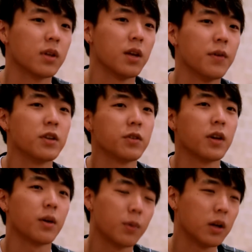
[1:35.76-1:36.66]
Eventually,
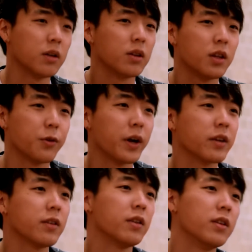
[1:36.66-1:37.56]
I want to
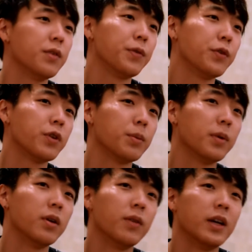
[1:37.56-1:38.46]
direct in the future,
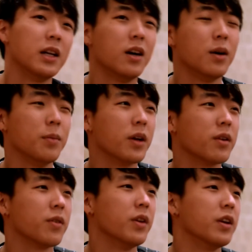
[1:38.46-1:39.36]
but right now I'm
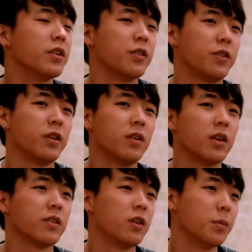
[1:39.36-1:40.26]
like really interested in
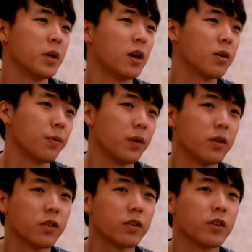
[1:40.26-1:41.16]
like cinematography
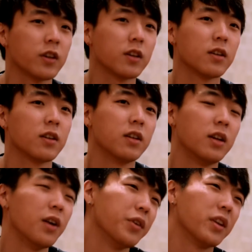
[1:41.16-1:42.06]
and just like
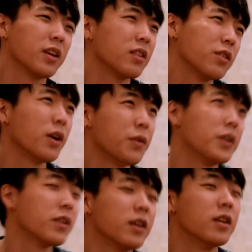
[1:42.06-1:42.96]
everything. So everything.